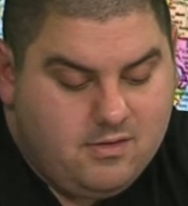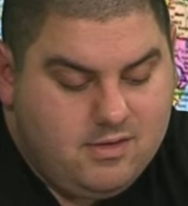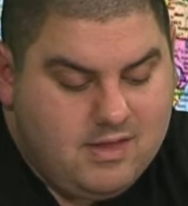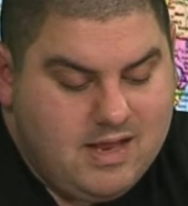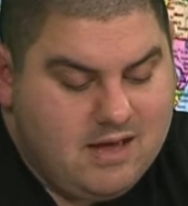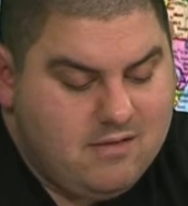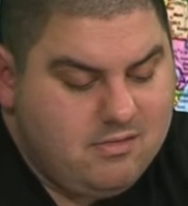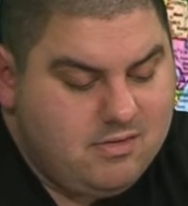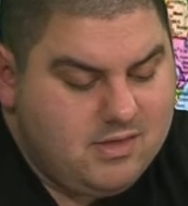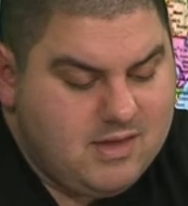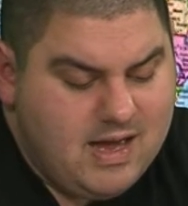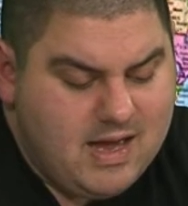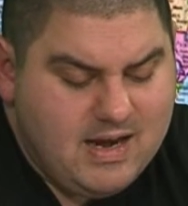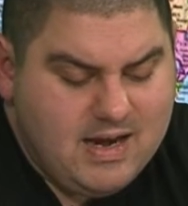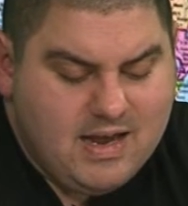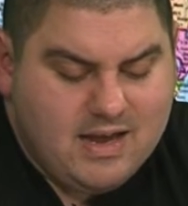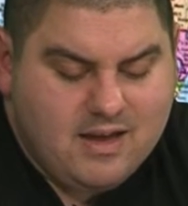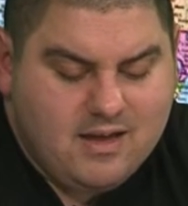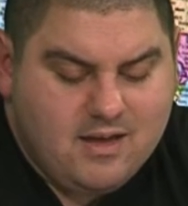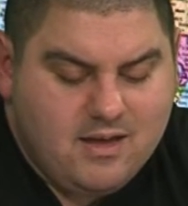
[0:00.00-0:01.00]
Now,
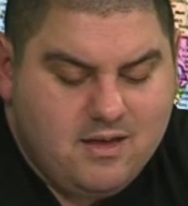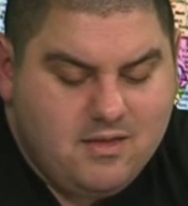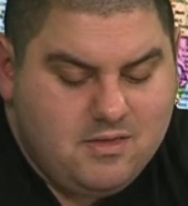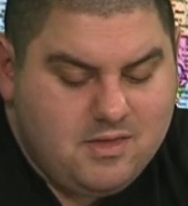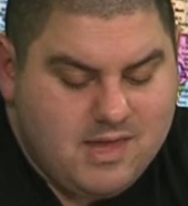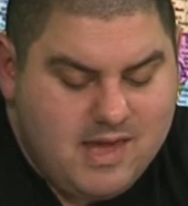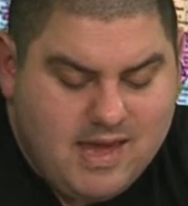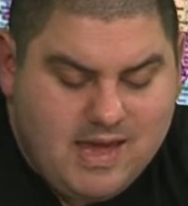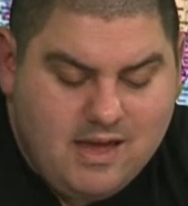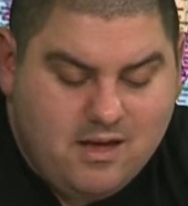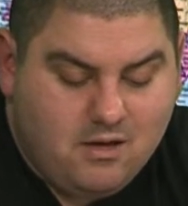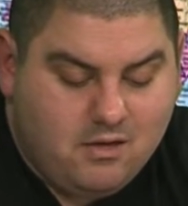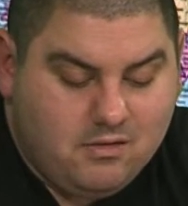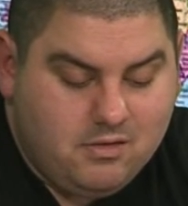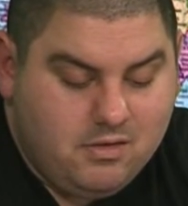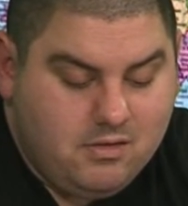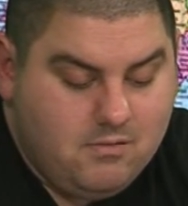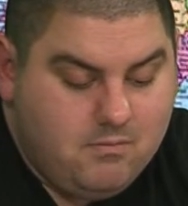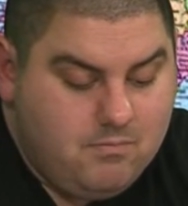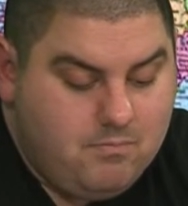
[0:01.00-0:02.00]
Sonic and
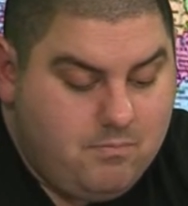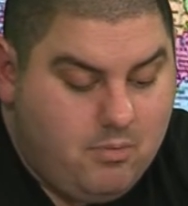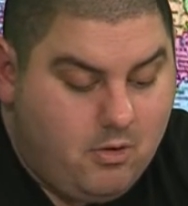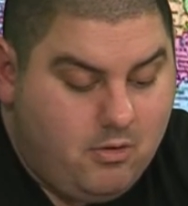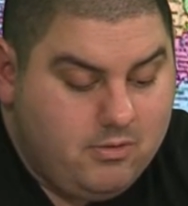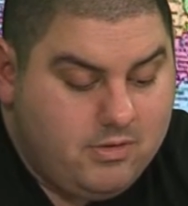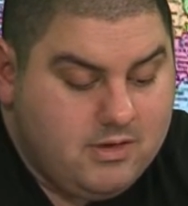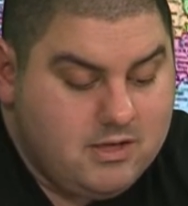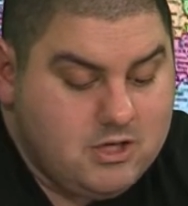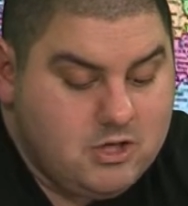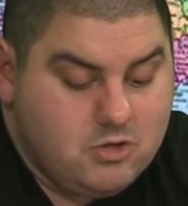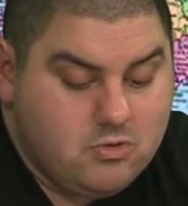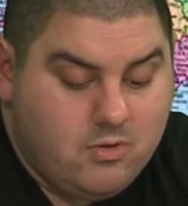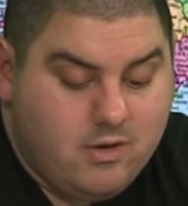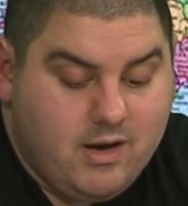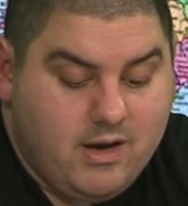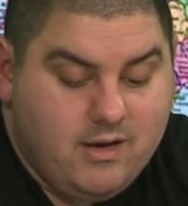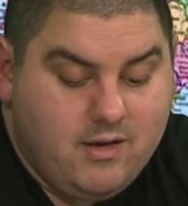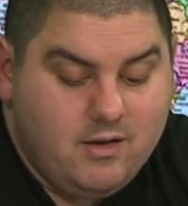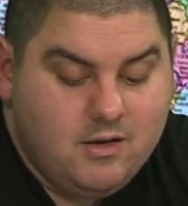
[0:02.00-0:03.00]
Tails both
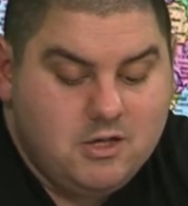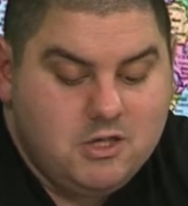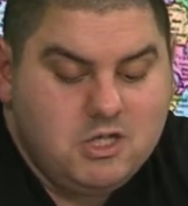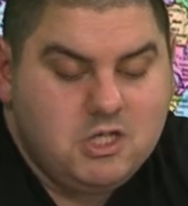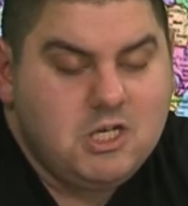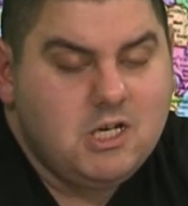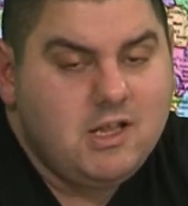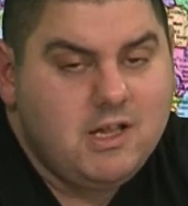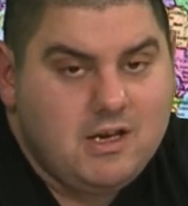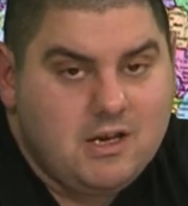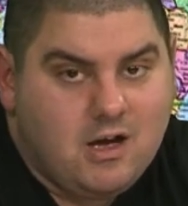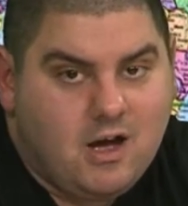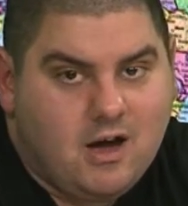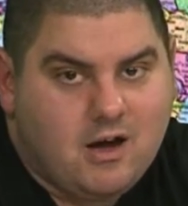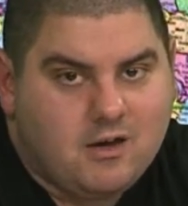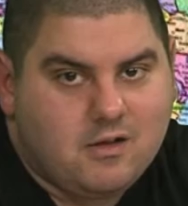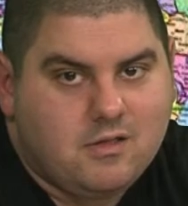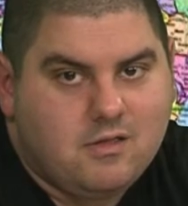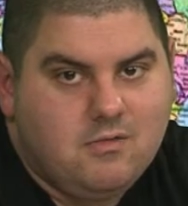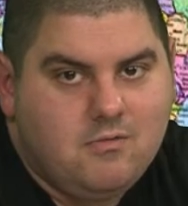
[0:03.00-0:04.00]
enjoyed chili
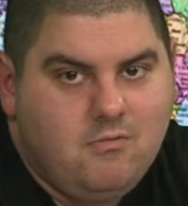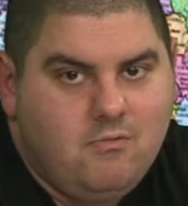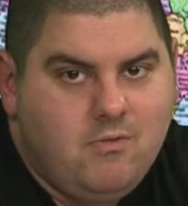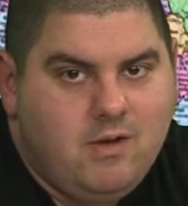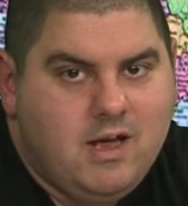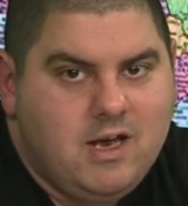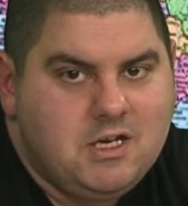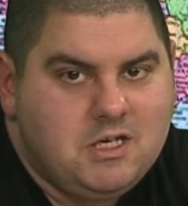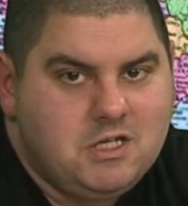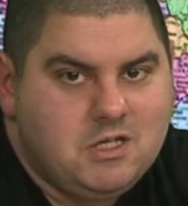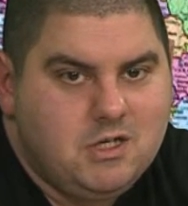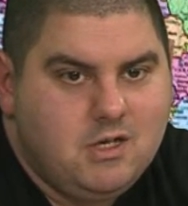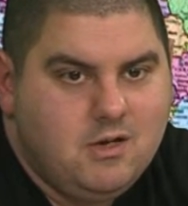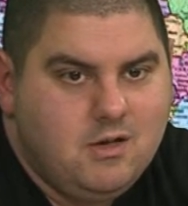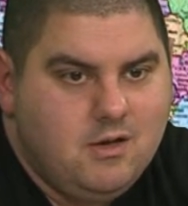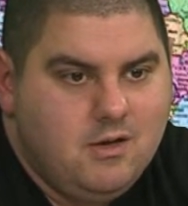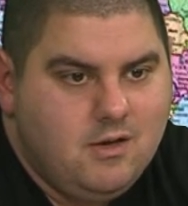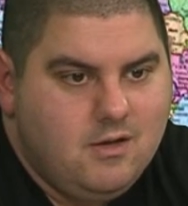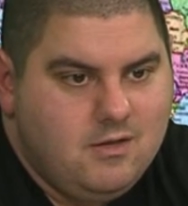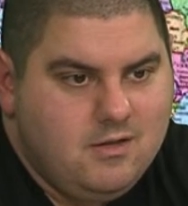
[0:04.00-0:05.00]
dogs, which
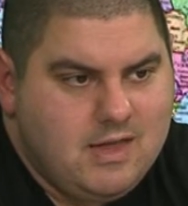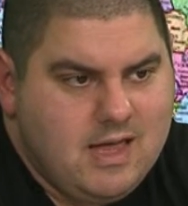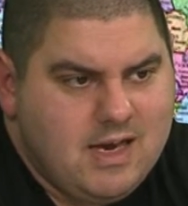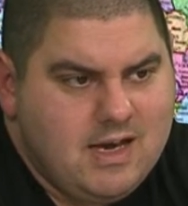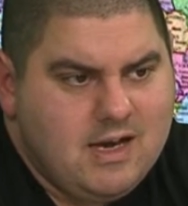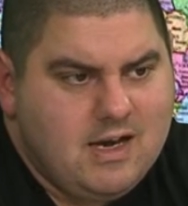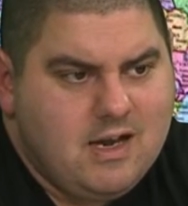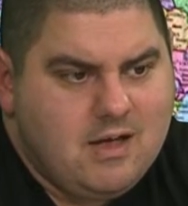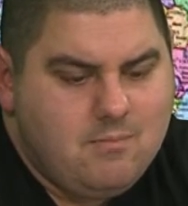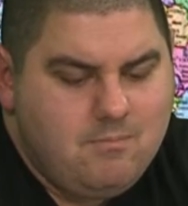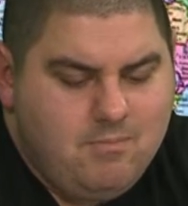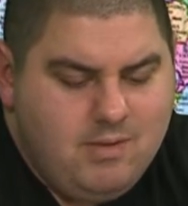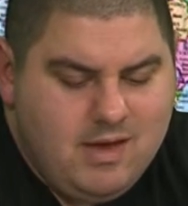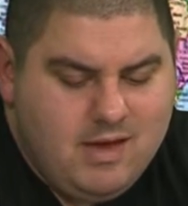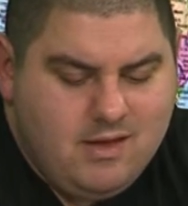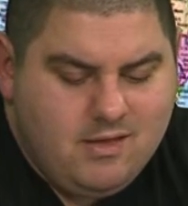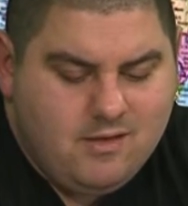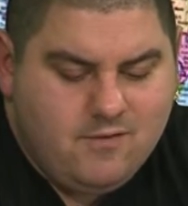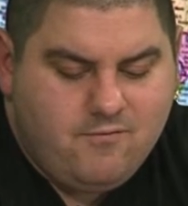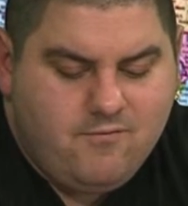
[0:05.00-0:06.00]
that ended up
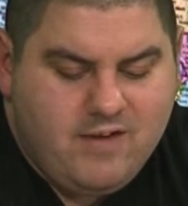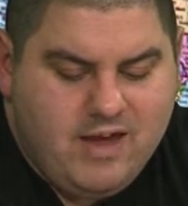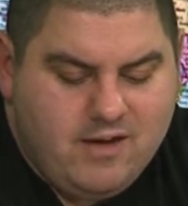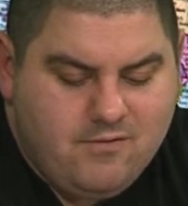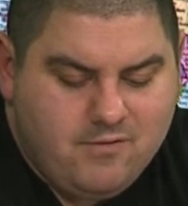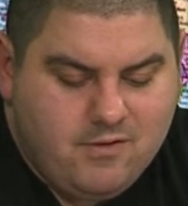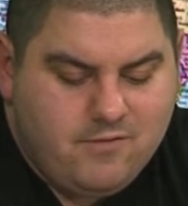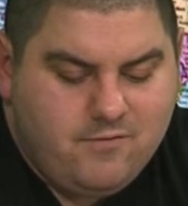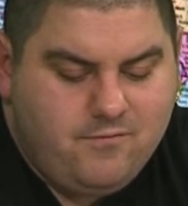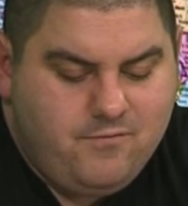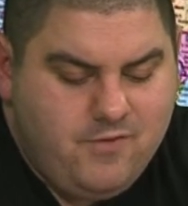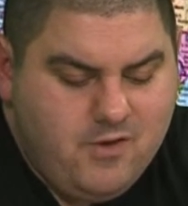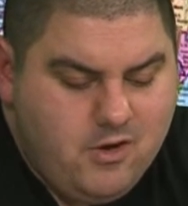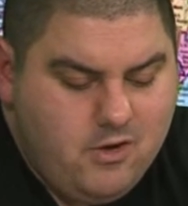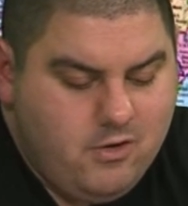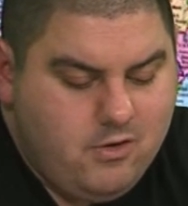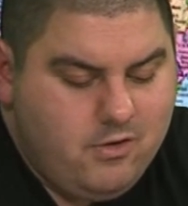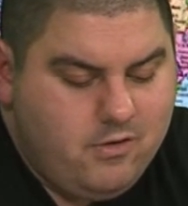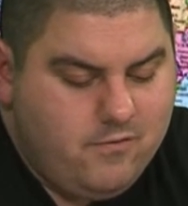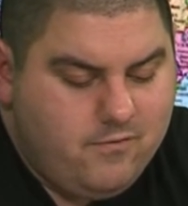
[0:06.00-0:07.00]
being the favorite
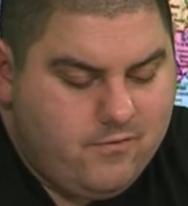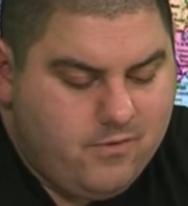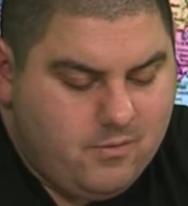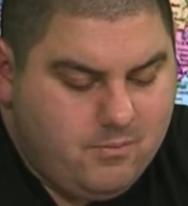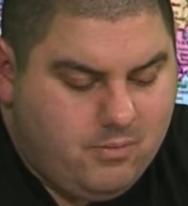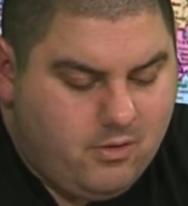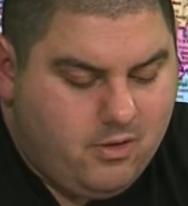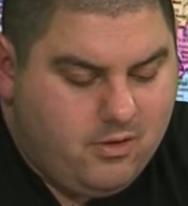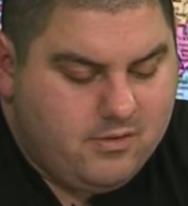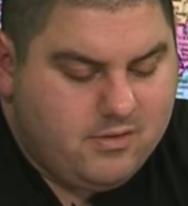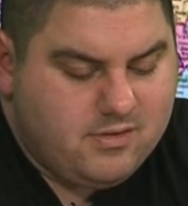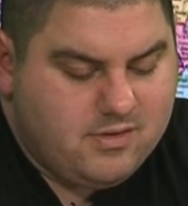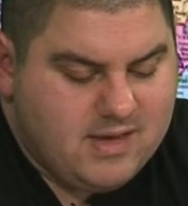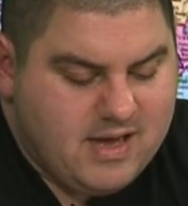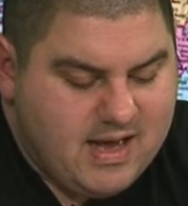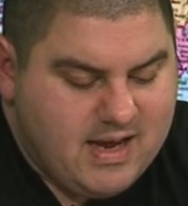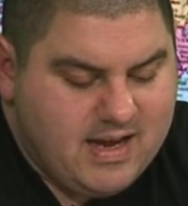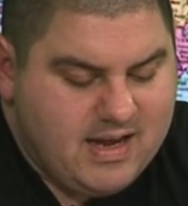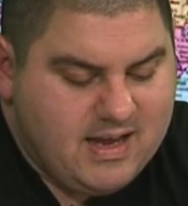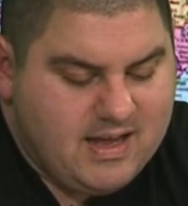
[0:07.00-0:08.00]
food for both
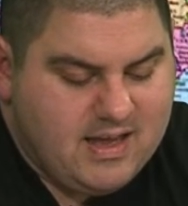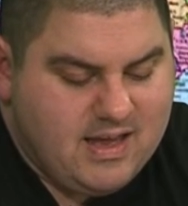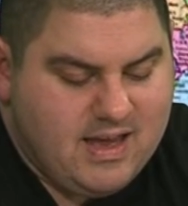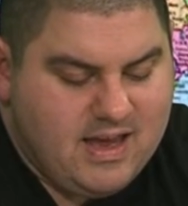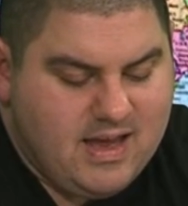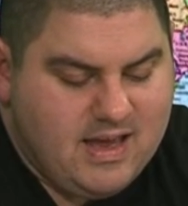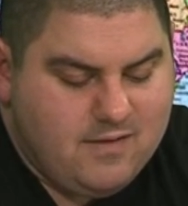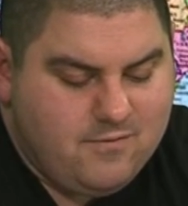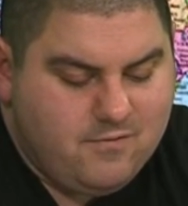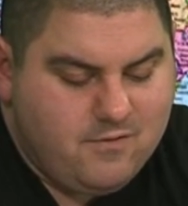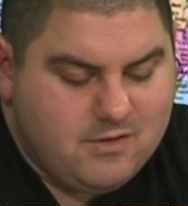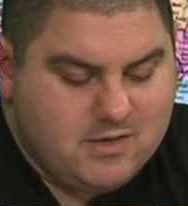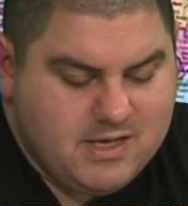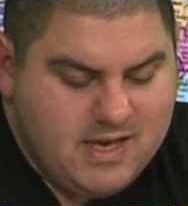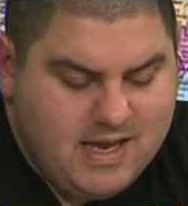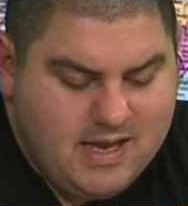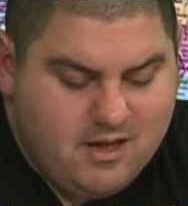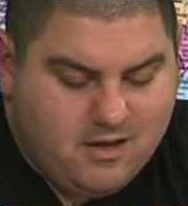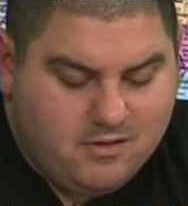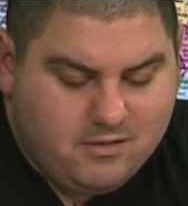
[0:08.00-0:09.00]
Sonic and for
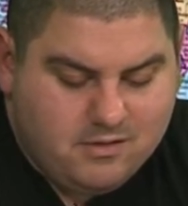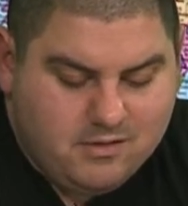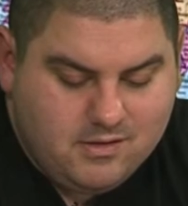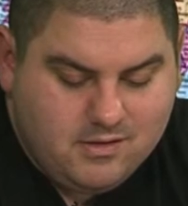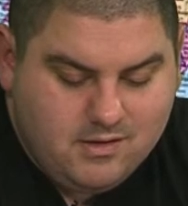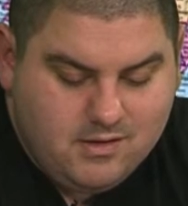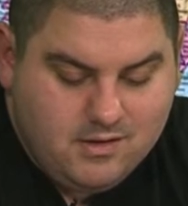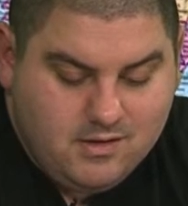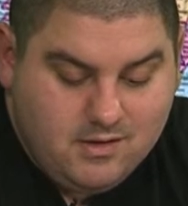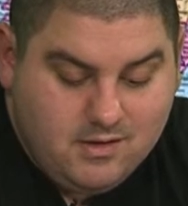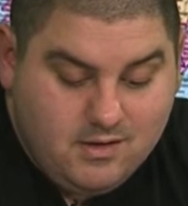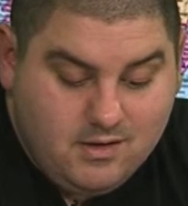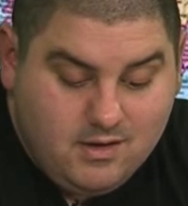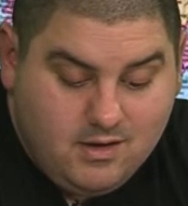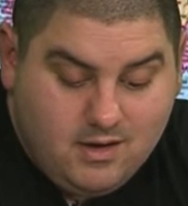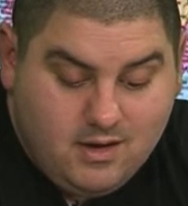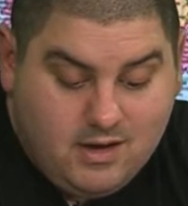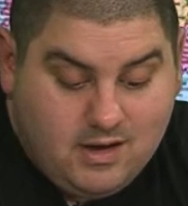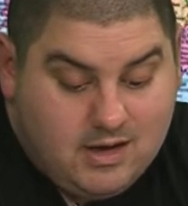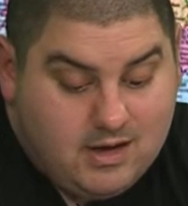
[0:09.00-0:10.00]
Tails.
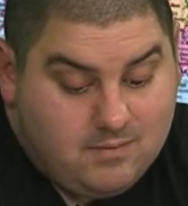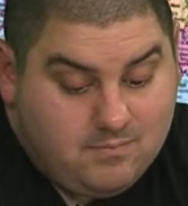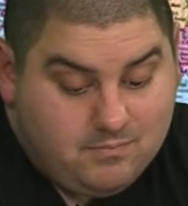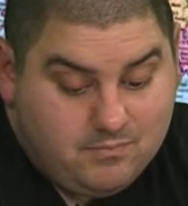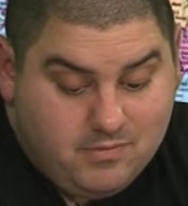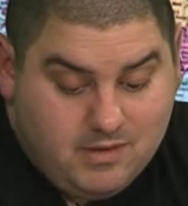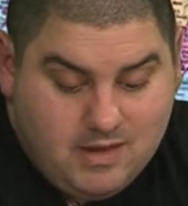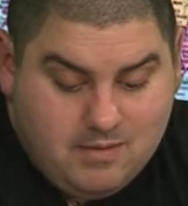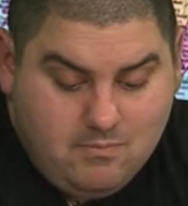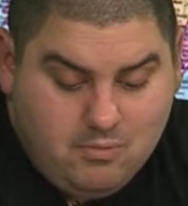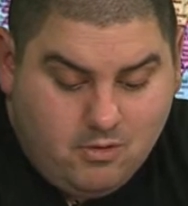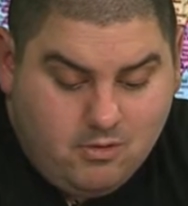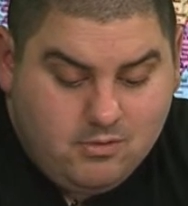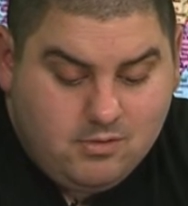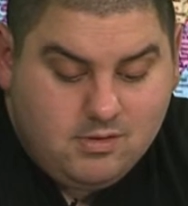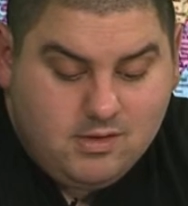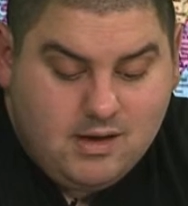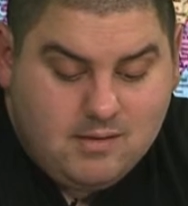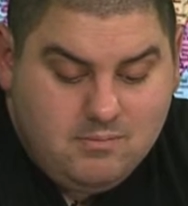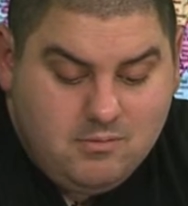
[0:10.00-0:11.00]
Um, they
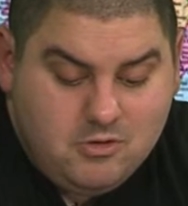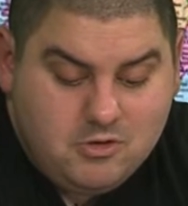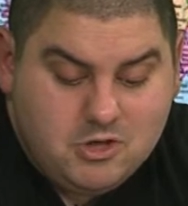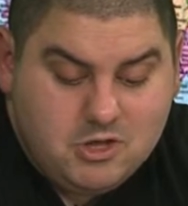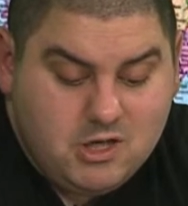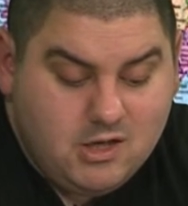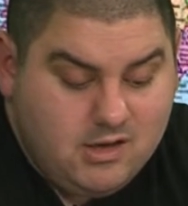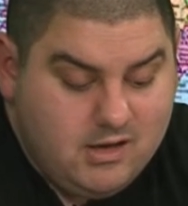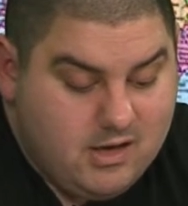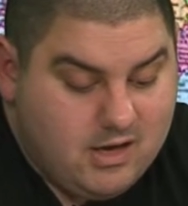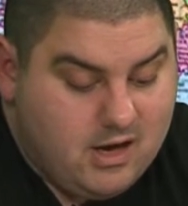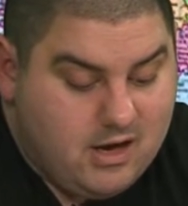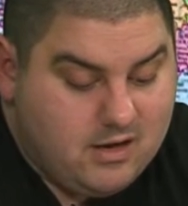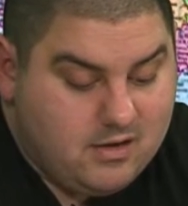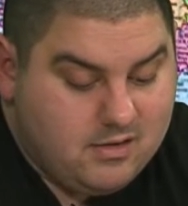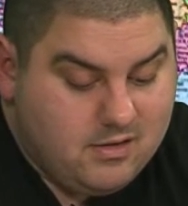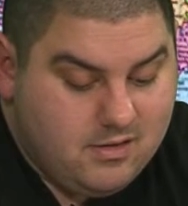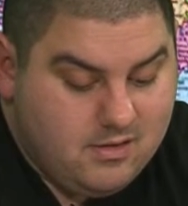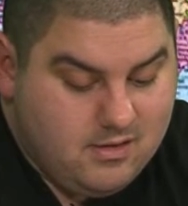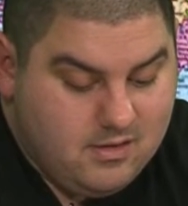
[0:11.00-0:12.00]
both loved their chili
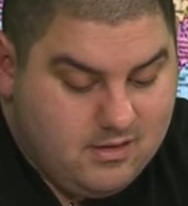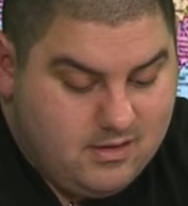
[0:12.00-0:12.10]
dogs.